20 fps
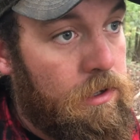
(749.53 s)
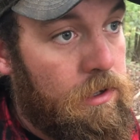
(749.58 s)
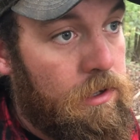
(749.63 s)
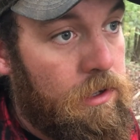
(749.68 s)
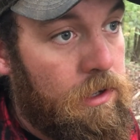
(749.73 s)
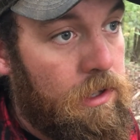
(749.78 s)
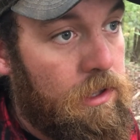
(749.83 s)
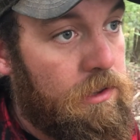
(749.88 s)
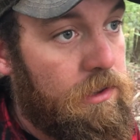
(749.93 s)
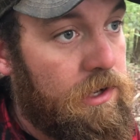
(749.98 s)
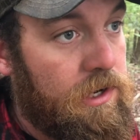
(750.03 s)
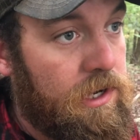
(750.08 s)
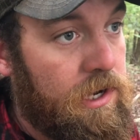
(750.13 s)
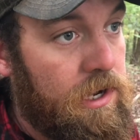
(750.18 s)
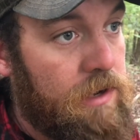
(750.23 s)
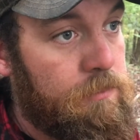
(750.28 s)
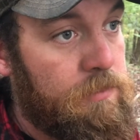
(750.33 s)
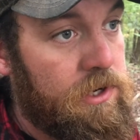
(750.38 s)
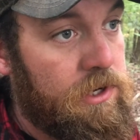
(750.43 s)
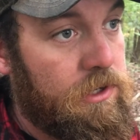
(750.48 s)
I think
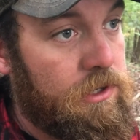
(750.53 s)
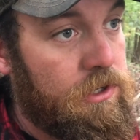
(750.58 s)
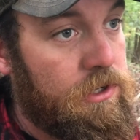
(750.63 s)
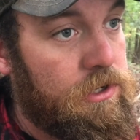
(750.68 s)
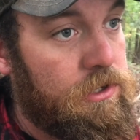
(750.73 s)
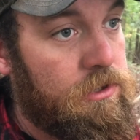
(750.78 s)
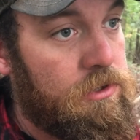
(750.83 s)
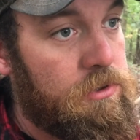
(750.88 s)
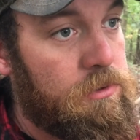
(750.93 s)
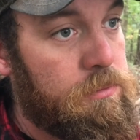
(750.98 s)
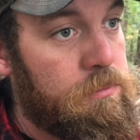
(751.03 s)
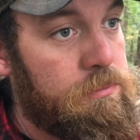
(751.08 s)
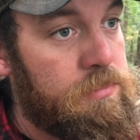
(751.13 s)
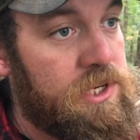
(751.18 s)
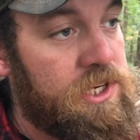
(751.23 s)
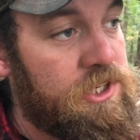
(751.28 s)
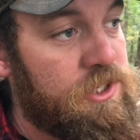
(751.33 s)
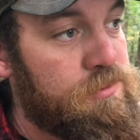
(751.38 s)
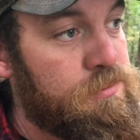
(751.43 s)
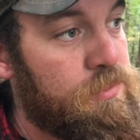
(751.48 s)
I'm in a good little
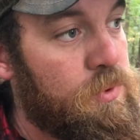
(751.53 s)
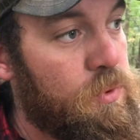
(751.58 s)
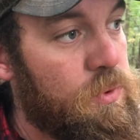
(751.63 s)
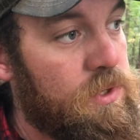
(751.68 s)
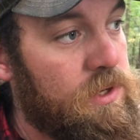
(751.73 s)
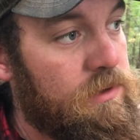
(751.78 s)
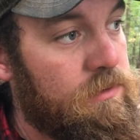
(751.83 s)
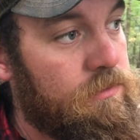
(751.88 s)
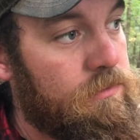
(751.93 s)
pinch point